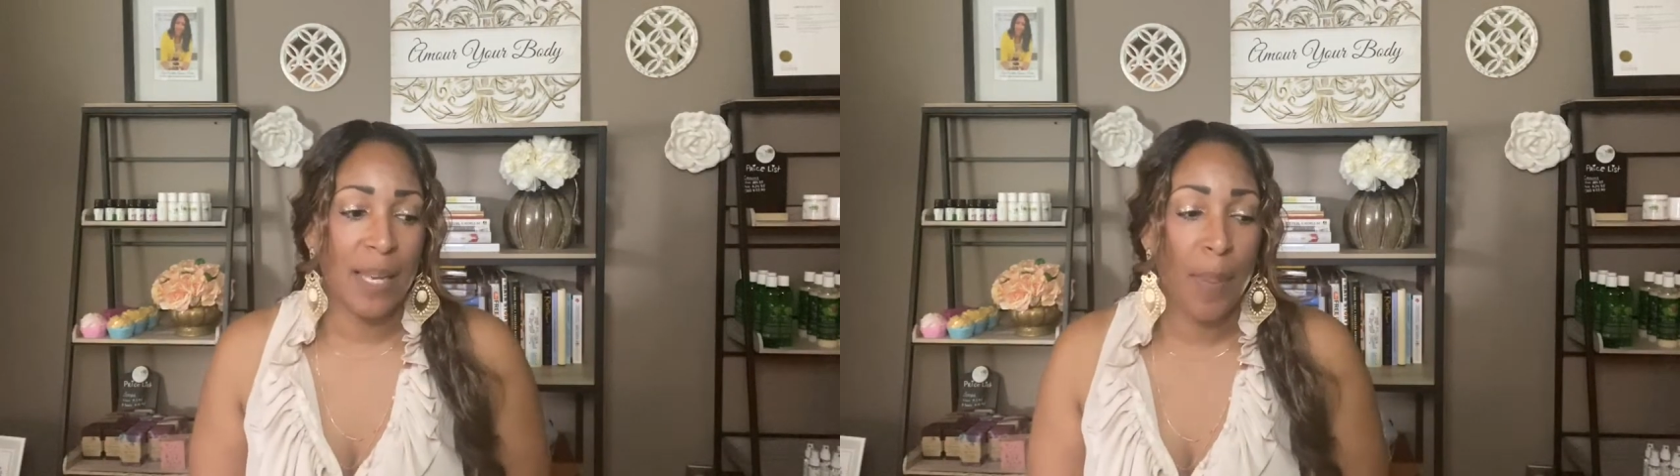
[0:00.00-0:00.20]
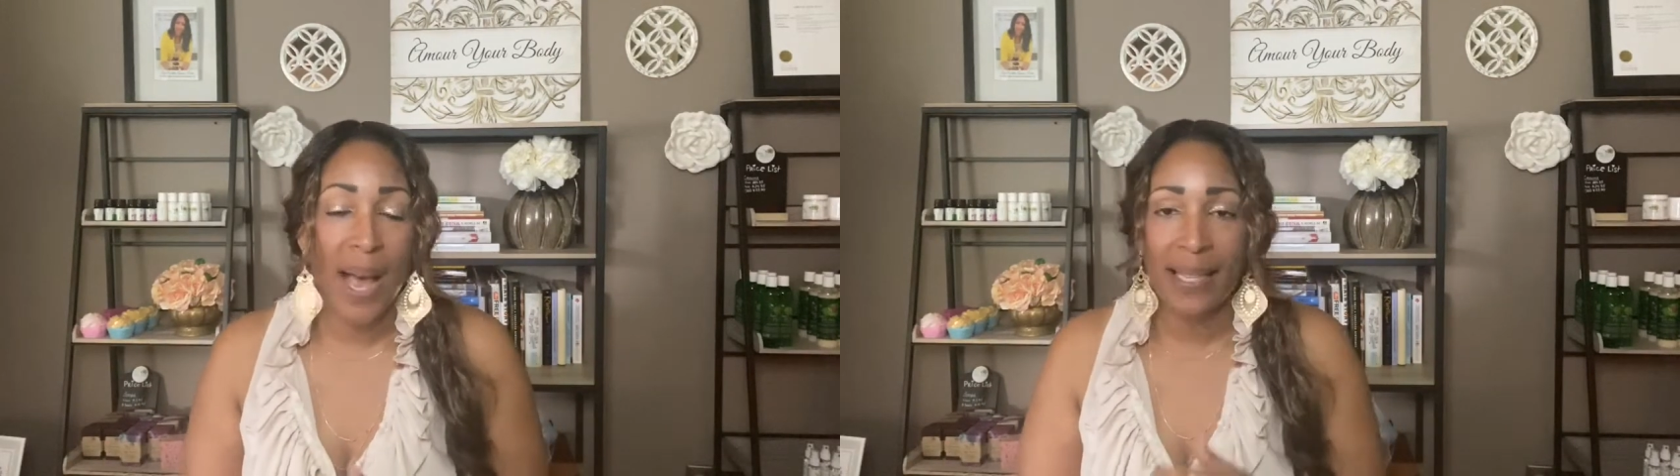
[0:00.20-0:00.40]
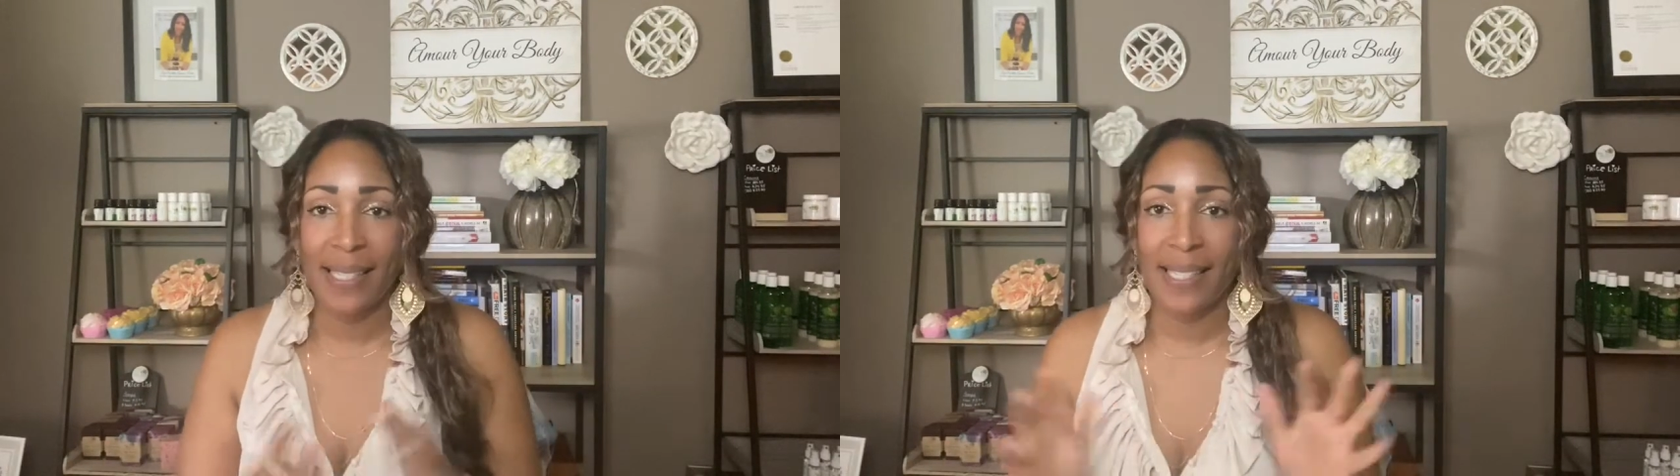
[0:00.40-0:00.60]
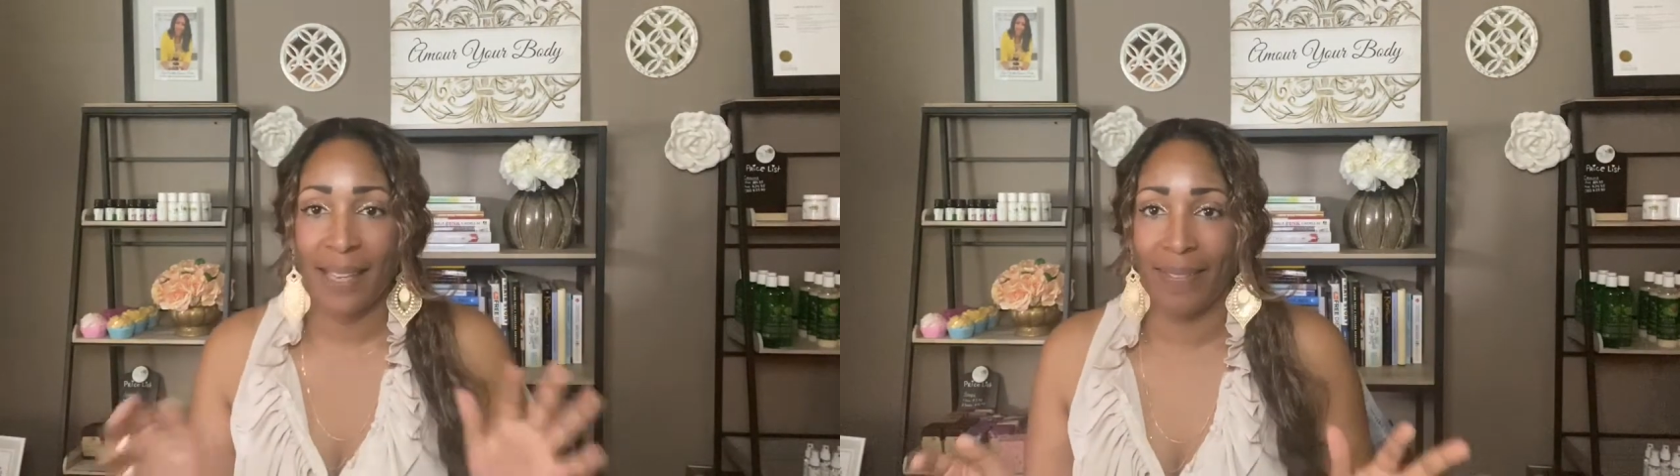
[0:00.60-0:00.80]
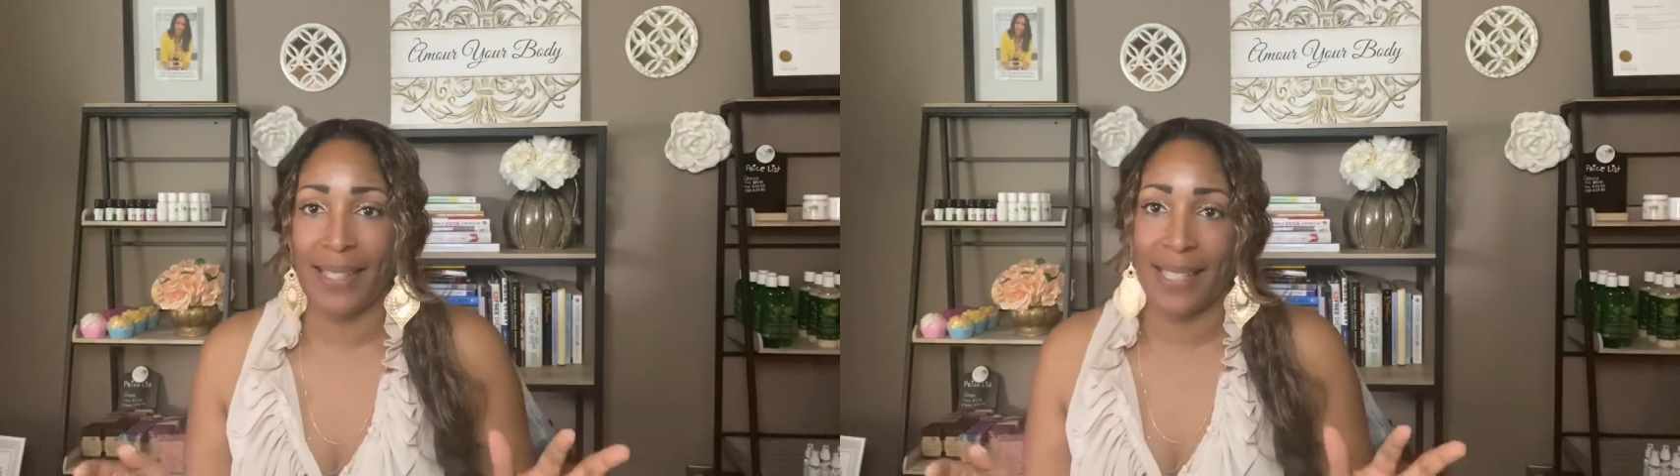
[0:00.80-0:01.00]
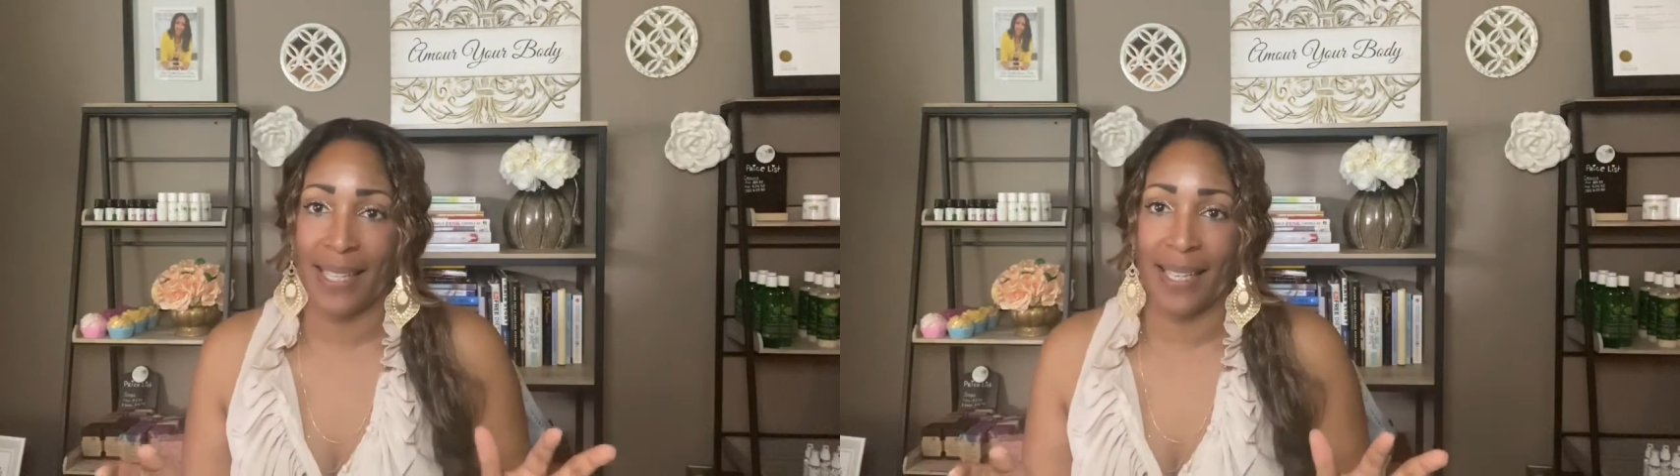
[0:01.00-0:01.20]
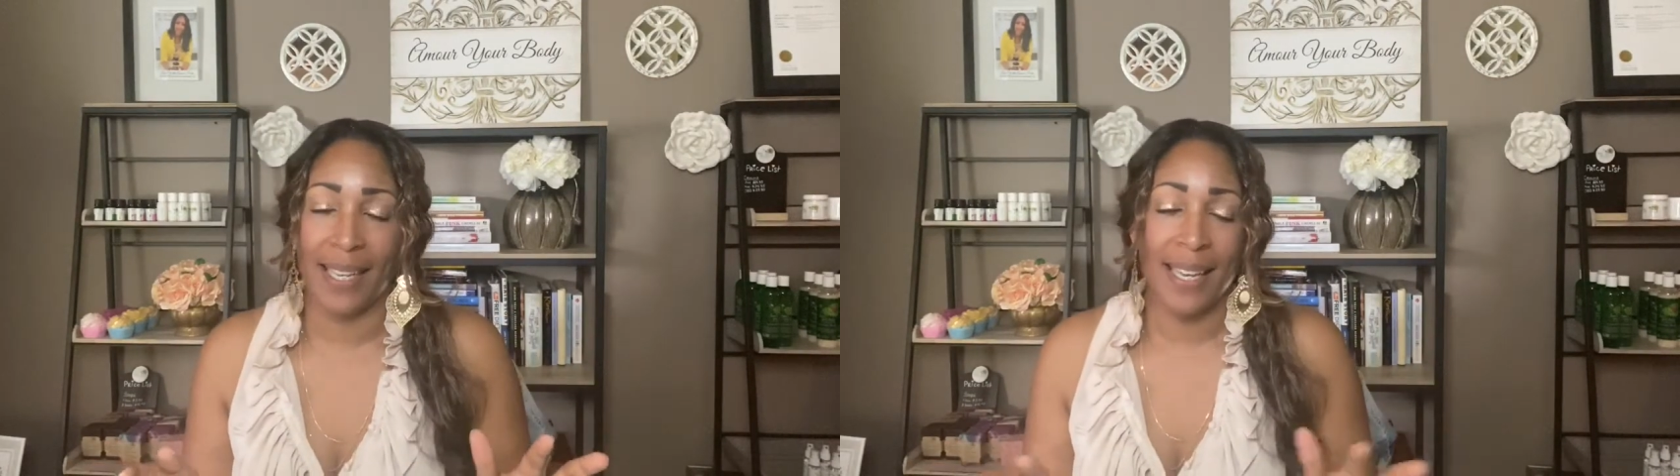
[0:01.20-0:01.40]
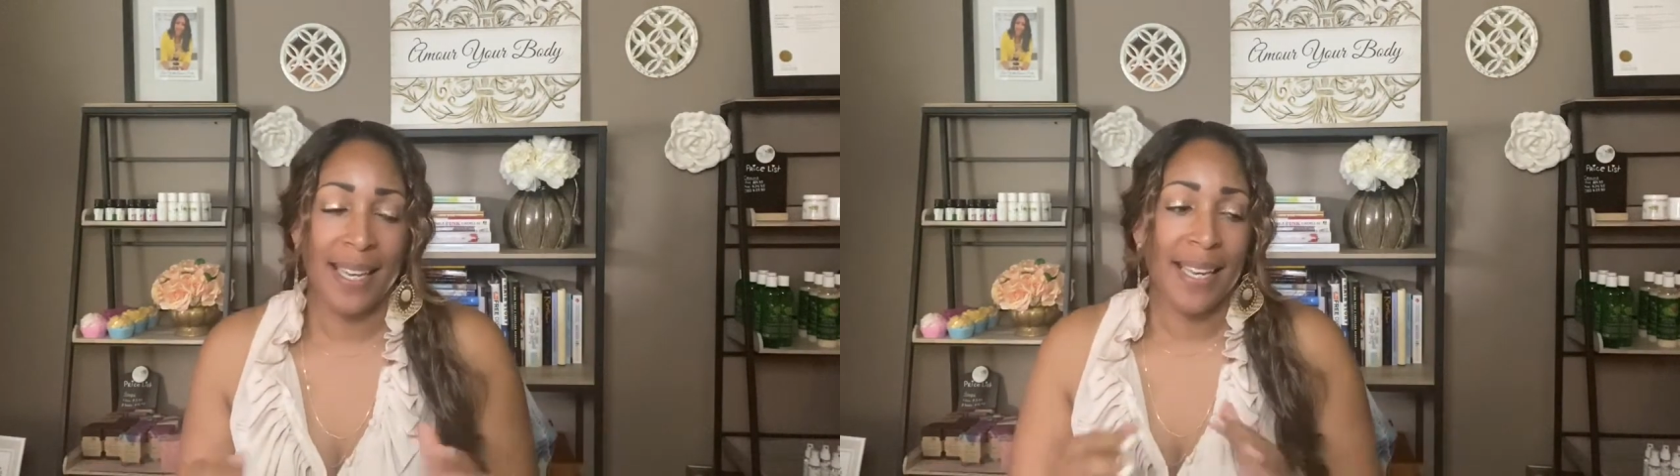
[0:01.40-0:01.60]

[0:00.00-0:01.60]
positivity,